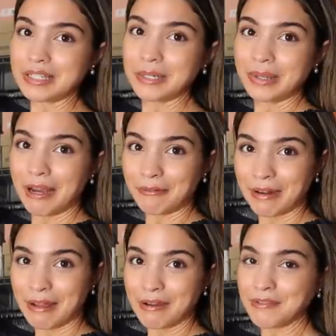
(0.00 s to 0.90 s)
to get
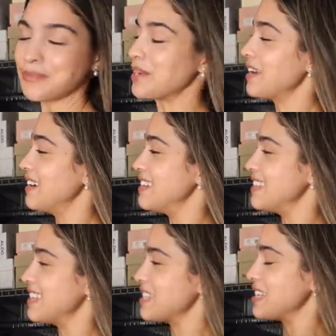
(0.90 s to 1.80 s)
rid of,
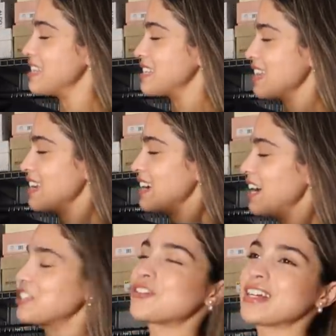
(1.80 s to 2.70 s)
because this is
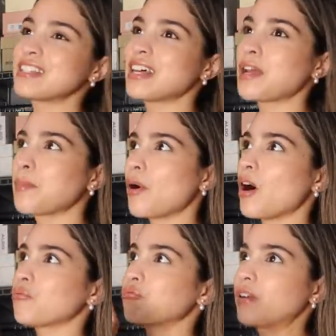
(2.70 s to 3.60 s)
a dress that I
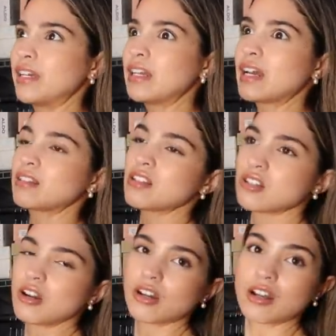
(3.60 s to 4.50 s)
bought right at the
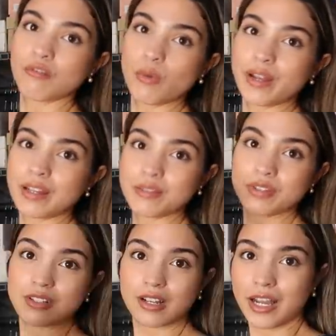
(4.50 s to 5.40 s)
start of when I
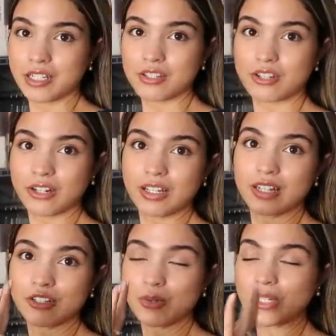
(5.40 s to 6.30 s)
kind of
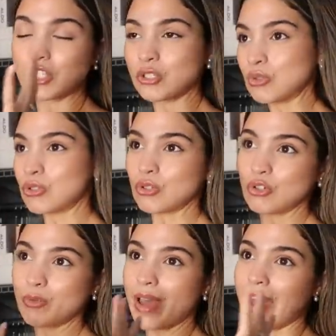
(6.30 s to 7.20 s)
started doing
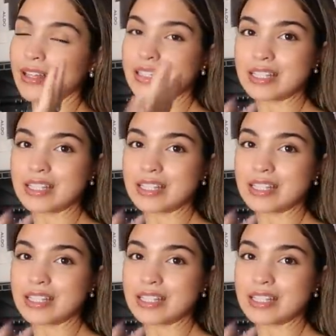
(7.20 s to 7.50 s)
YouTube and